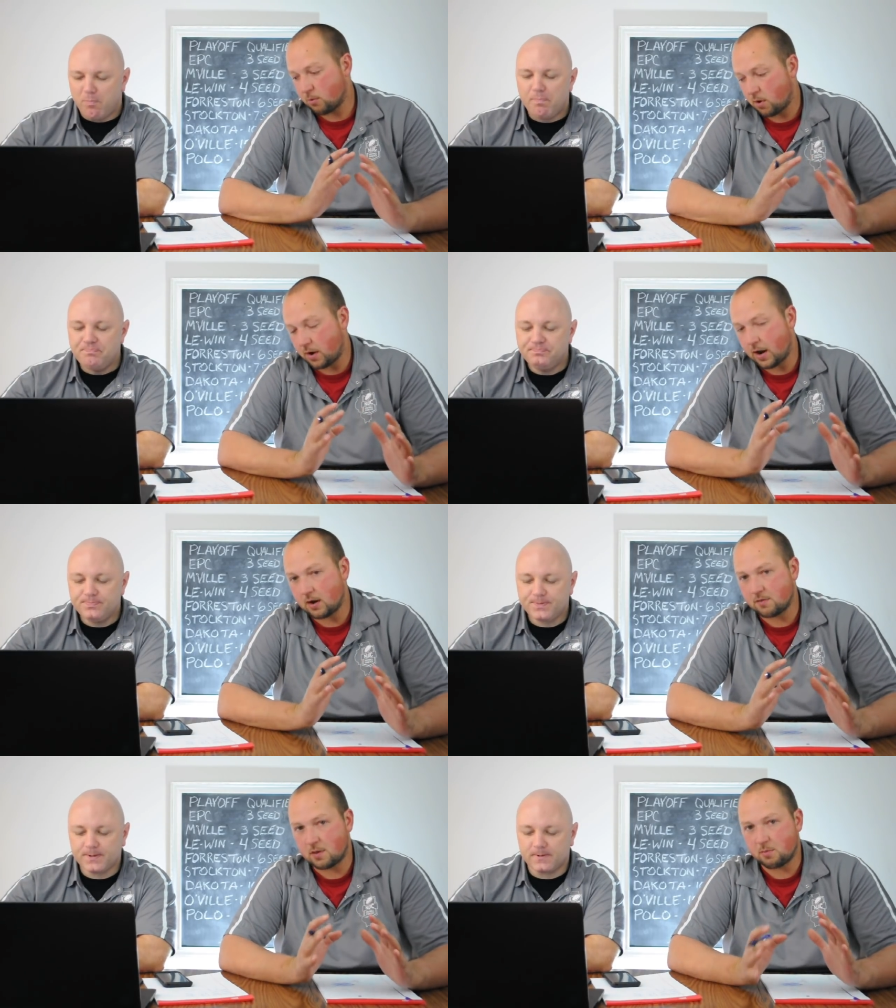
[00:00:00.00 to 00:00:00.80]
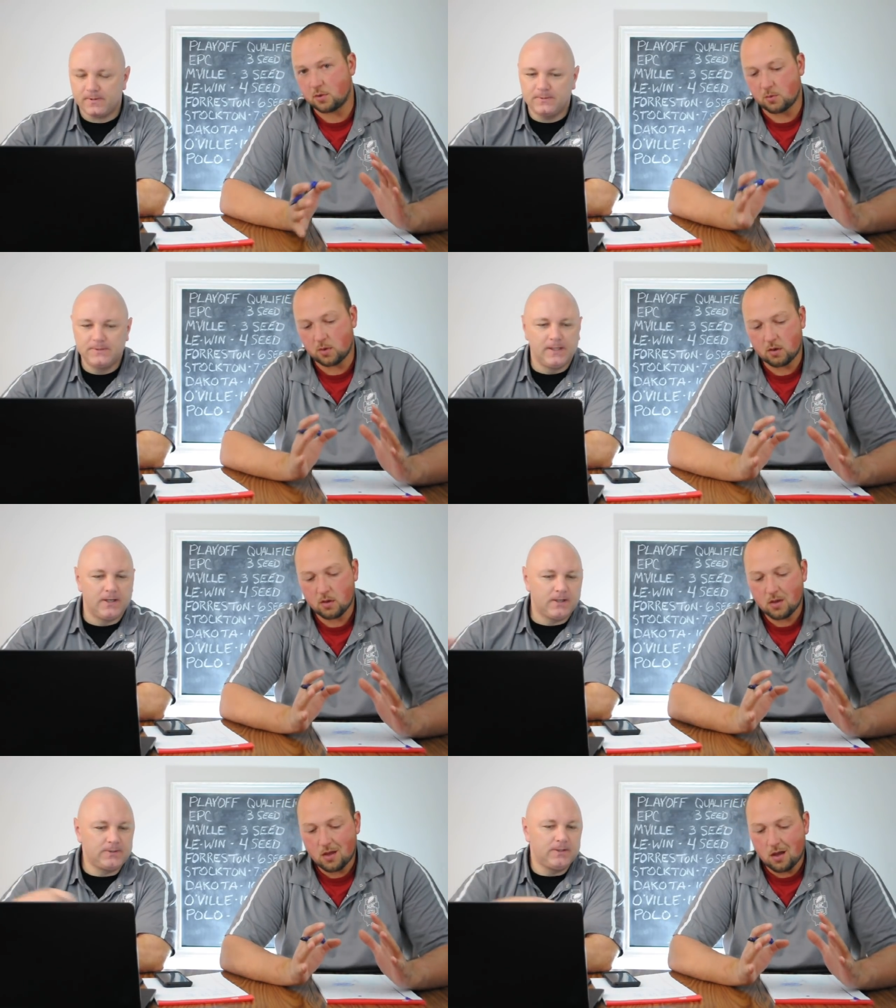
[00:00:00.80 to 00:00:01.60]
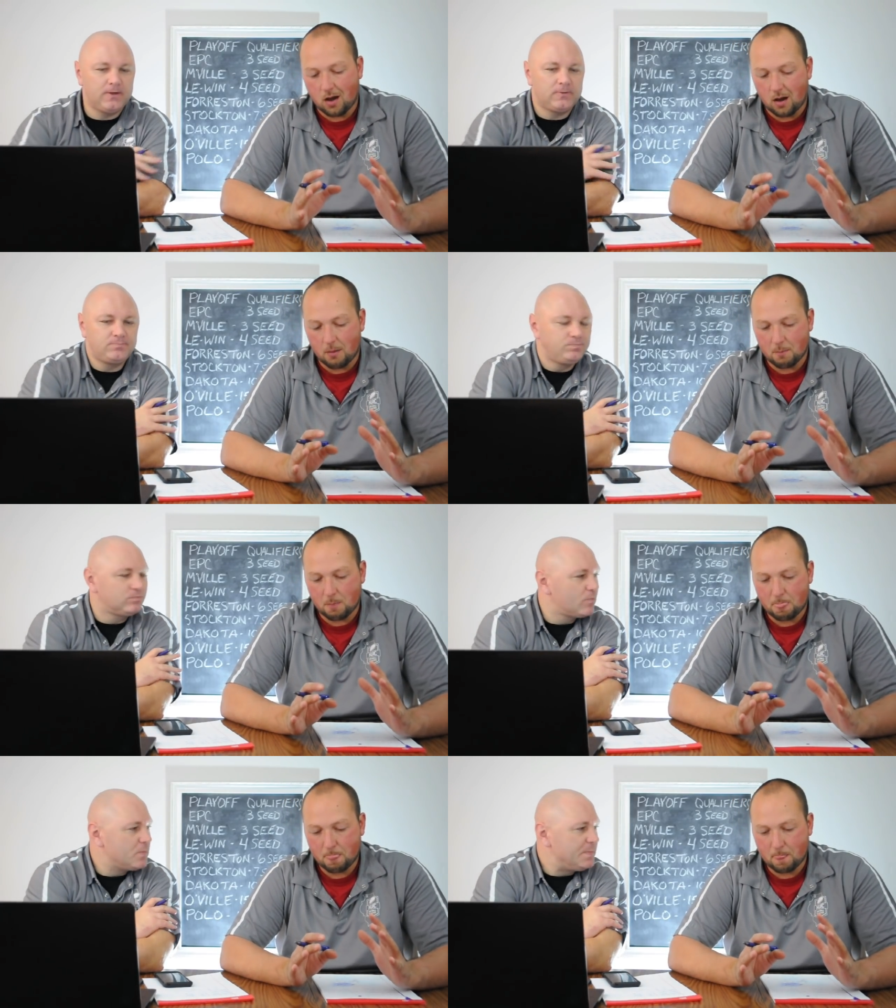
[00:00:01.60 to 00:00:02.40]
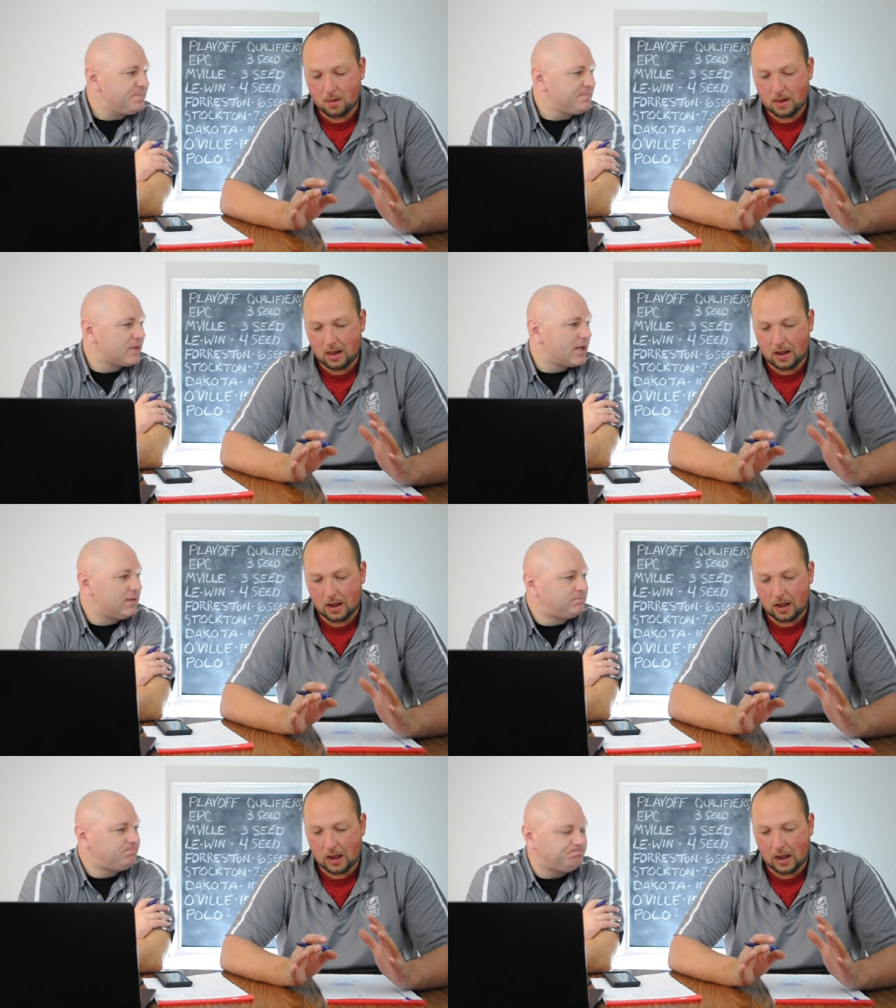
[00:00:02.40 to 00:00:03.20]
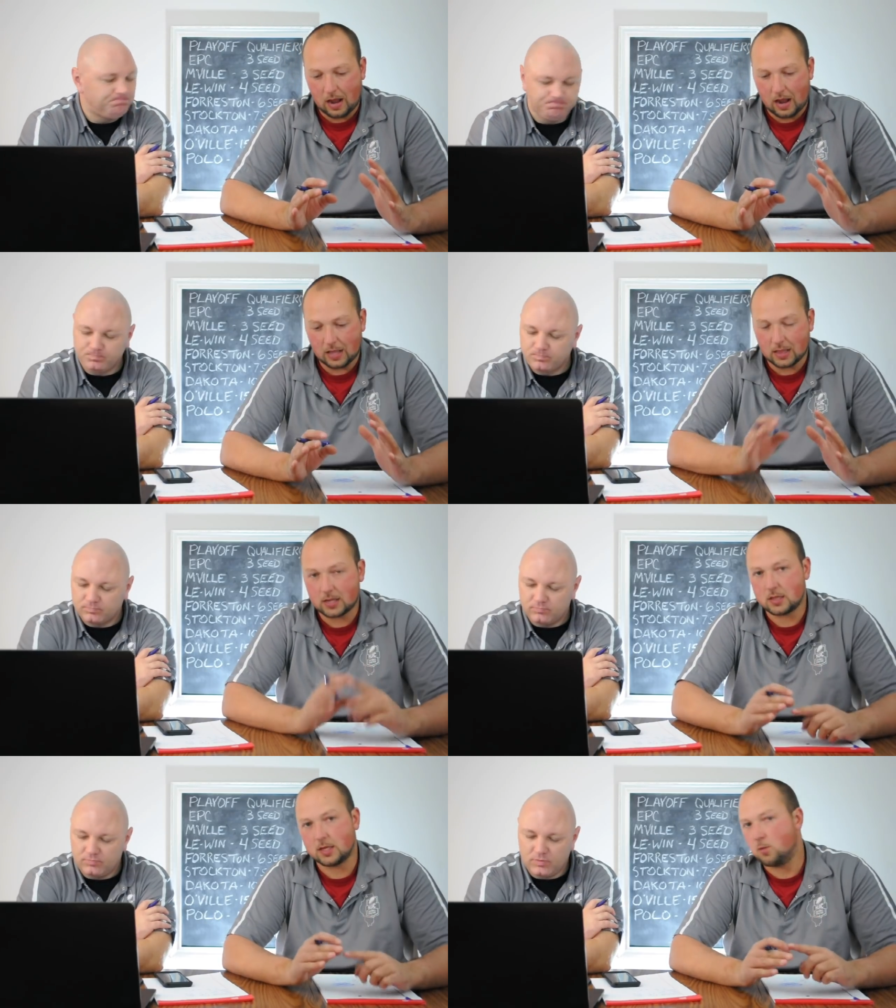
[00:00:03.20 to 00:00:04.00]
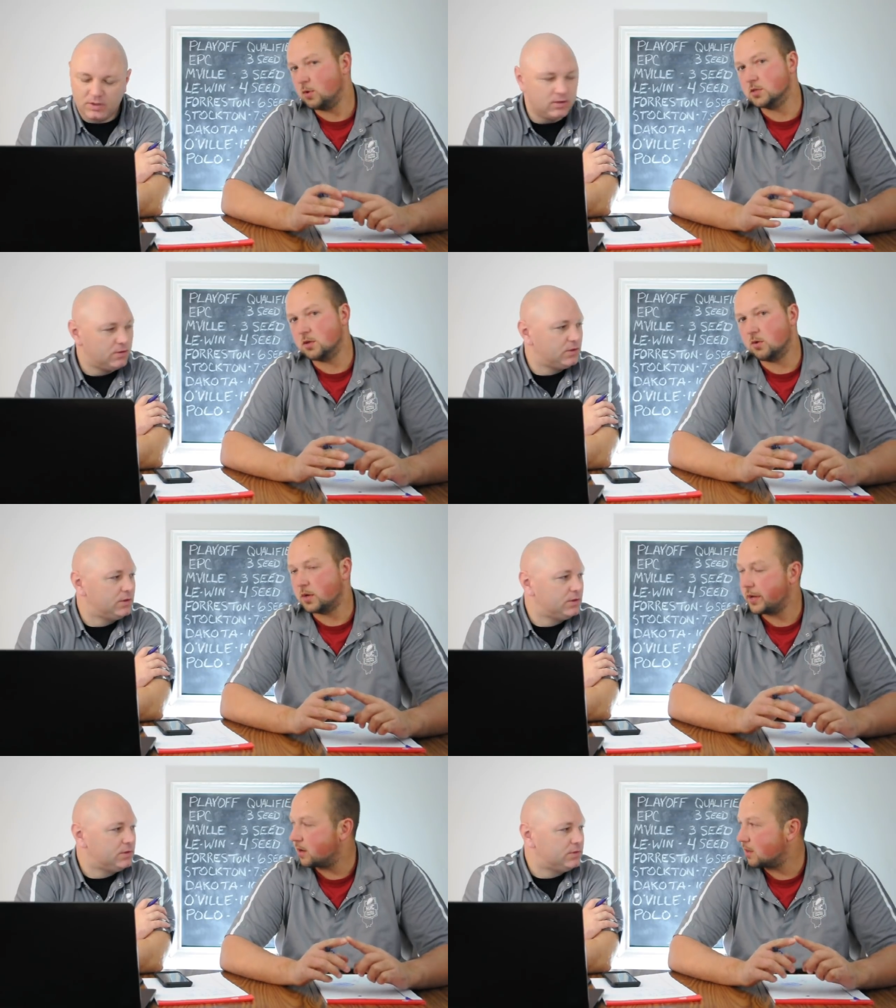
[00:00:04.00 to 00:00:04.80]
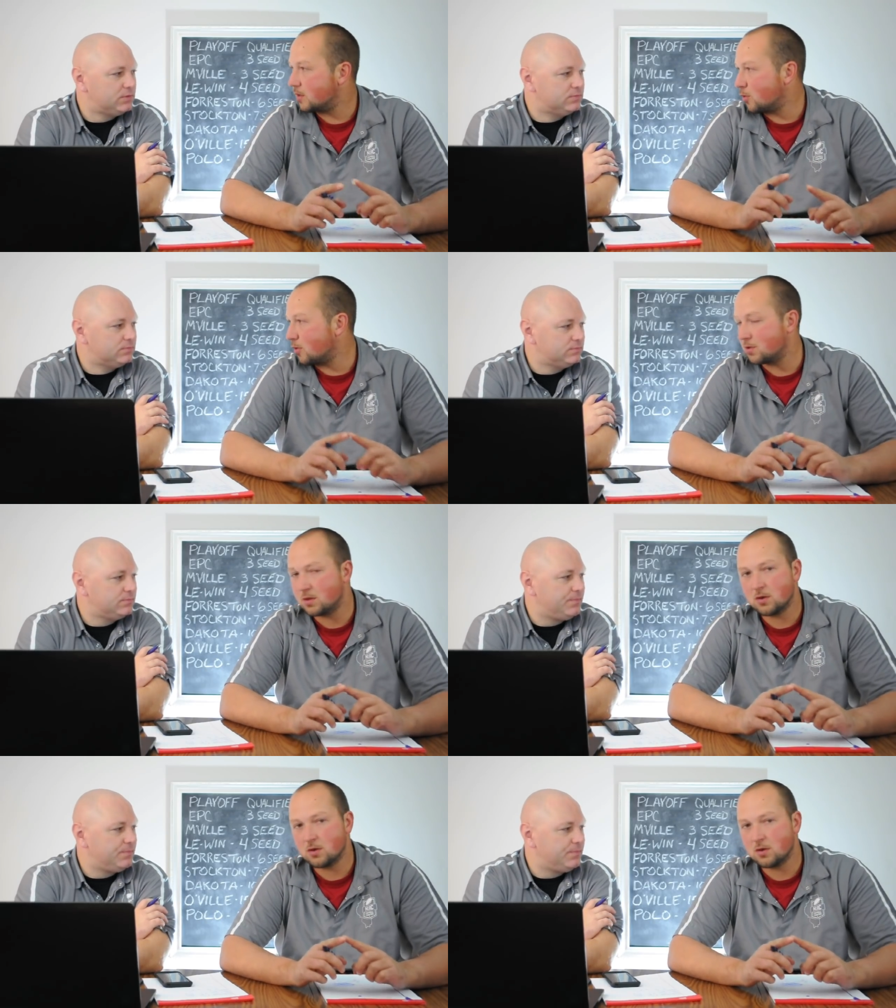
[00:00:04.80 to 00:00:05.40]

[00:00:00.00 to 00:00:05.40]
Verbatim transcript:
Speaker 1: a run at it if they play well. Um, I like Lena Winslow again in the North.